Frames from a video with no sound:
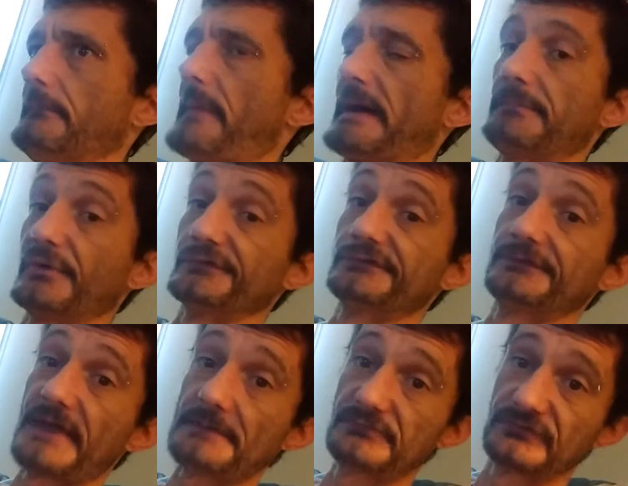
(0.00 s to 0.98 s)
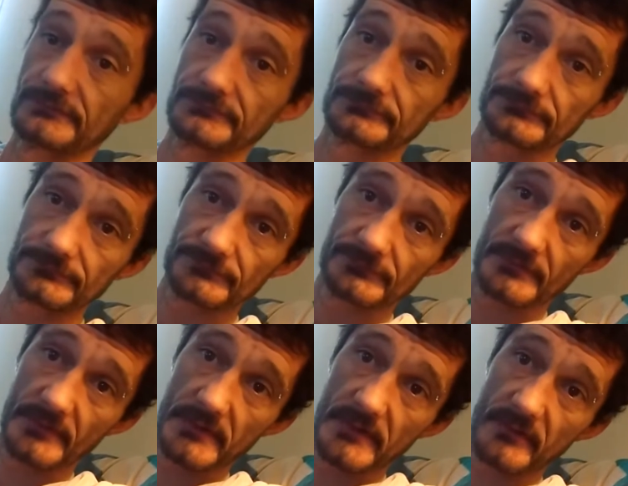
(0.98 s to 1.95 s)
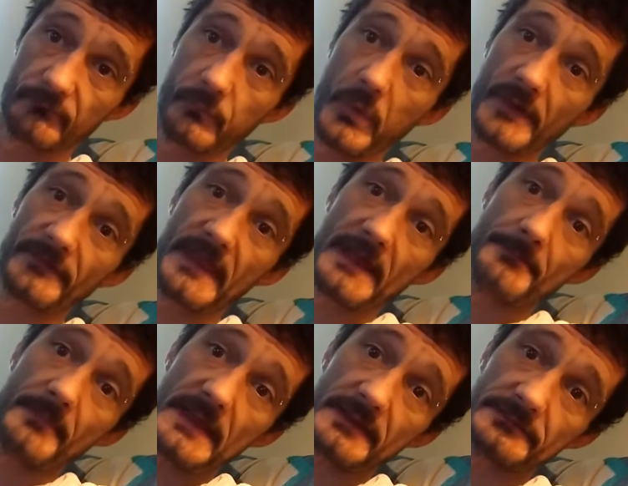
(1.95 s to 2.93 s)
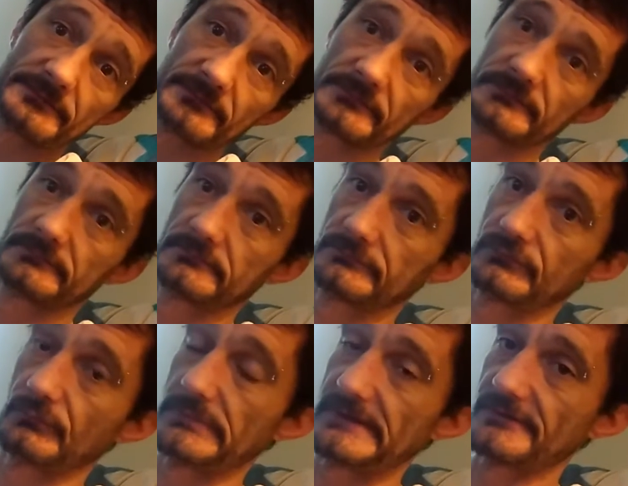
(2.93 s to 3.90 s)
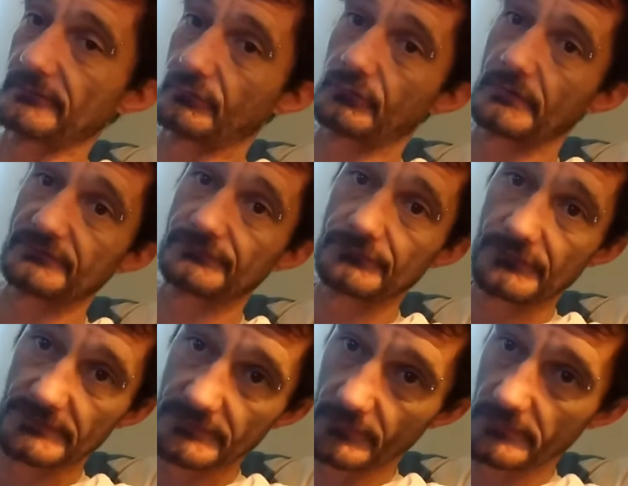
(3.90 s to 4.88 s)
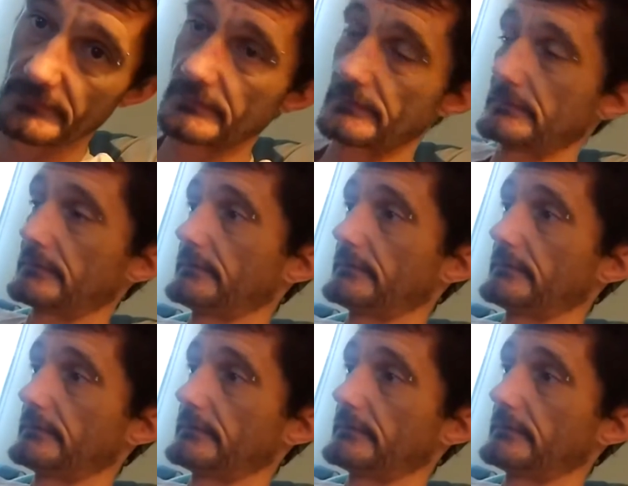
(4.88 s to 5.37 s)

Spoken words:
my perceptions of what that meant to be a Christian or